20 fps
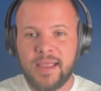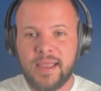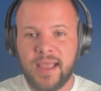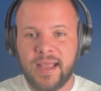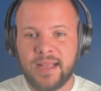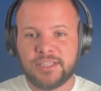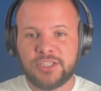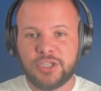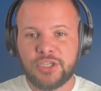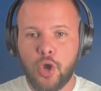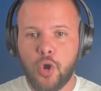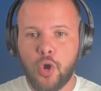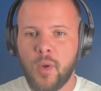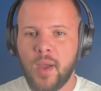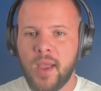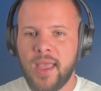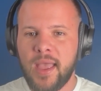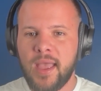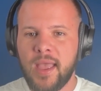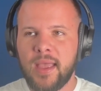And
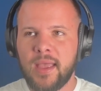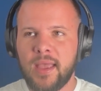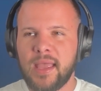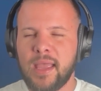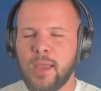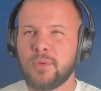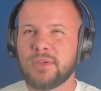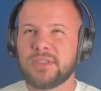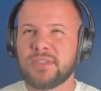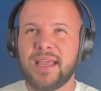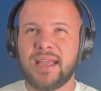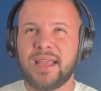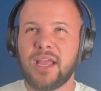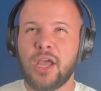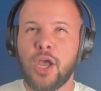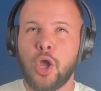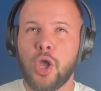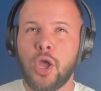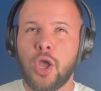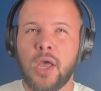so it was like
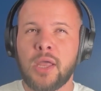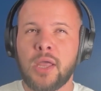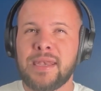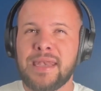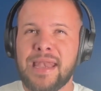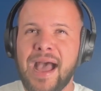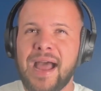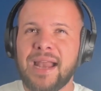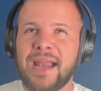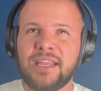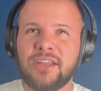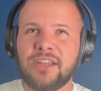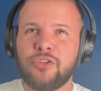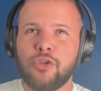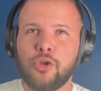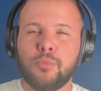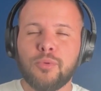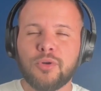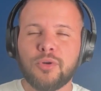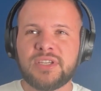a, a
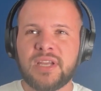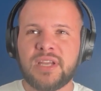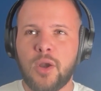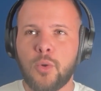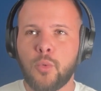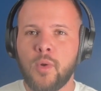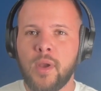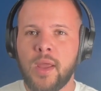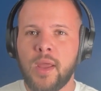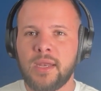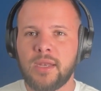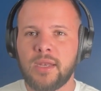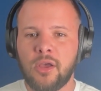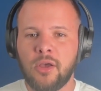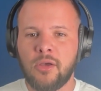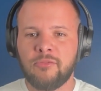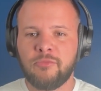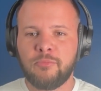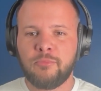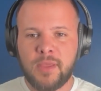92% rate
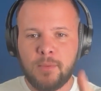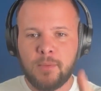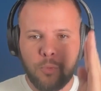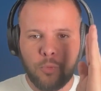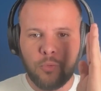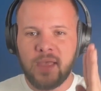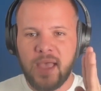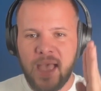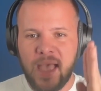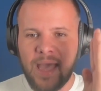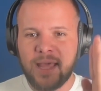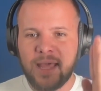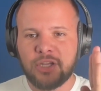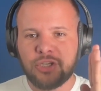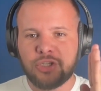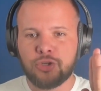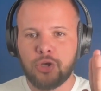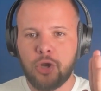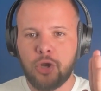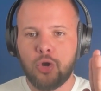of people that had a
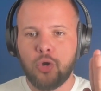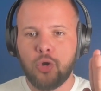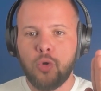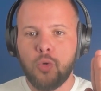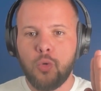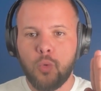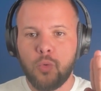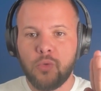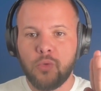struggle.